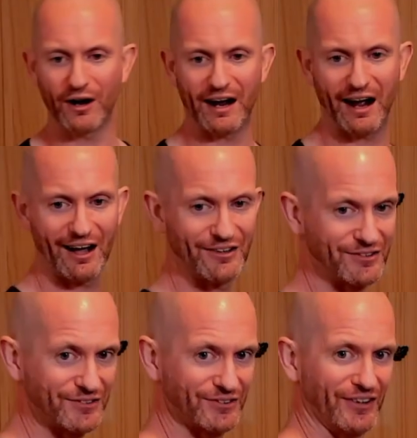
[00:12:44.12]

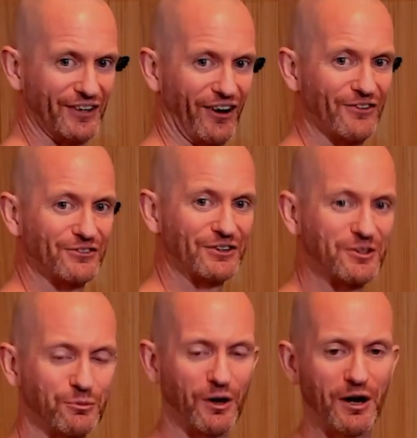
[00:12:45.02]
hand
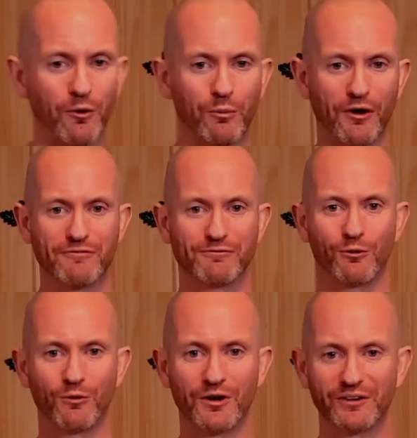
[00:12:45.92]
underneath my elbow
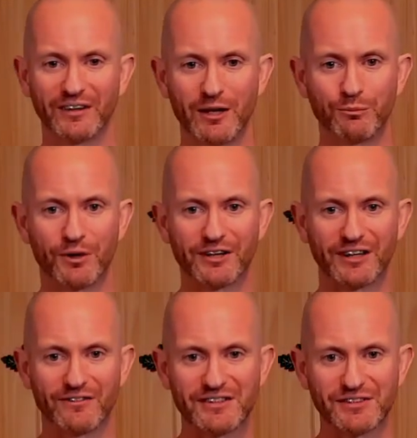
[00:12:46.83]
for it, but
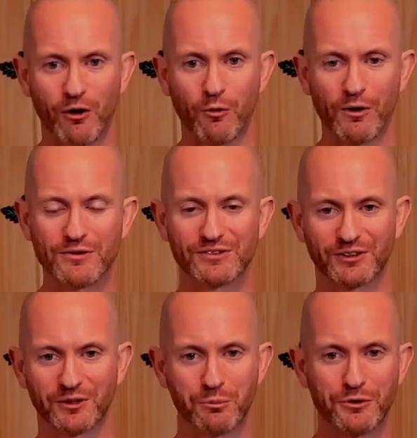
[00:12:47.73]
again this elbow is
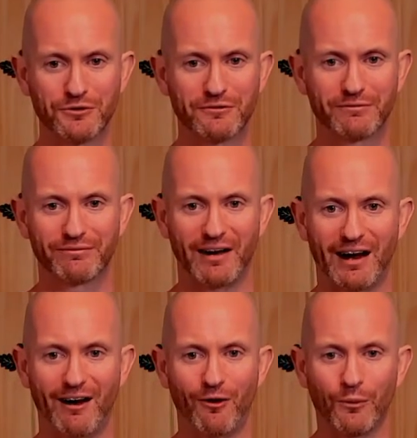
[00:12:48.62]
going to move
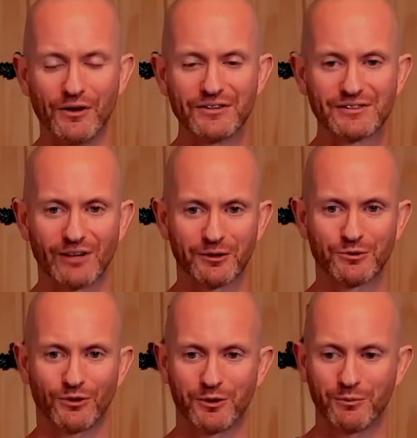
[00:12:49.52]
outwards, like I'm
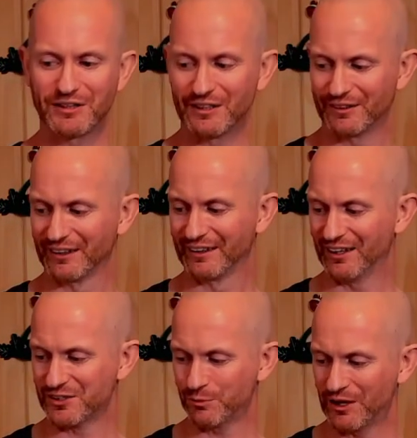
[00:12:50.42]
trying to make a
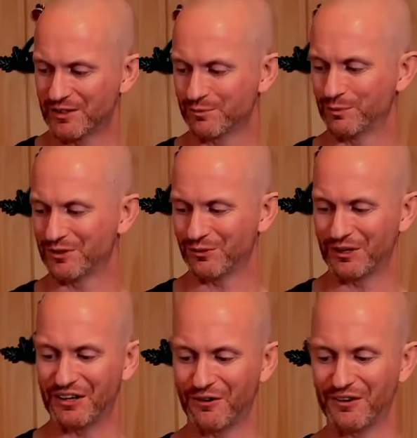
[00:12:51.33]
space between
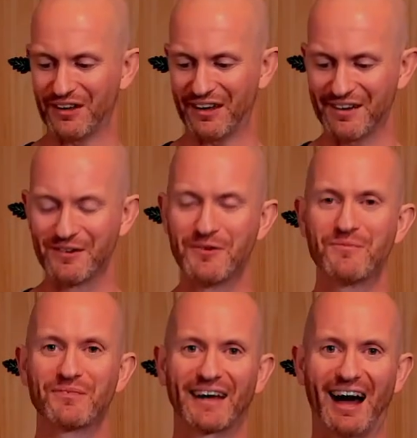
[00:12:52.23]
here and here,
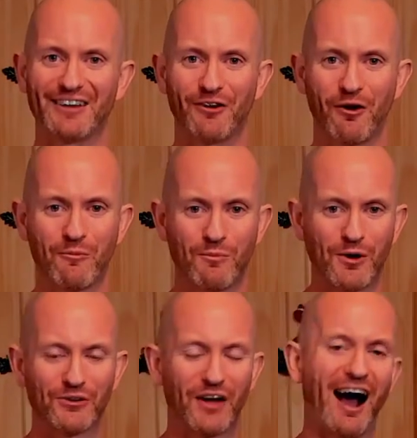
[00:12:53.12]
and my
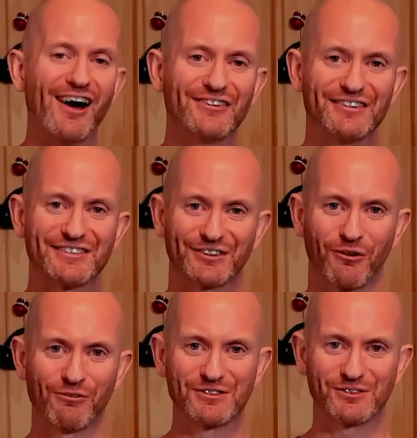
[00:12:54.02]
other hand is going to
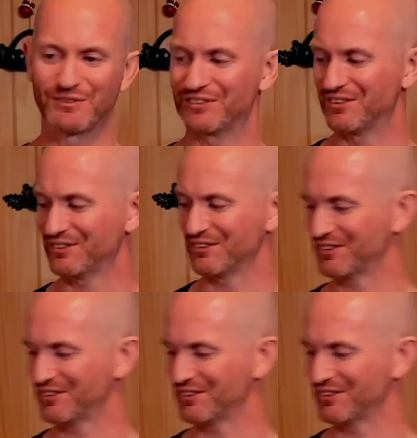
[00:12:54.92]
offer some resistance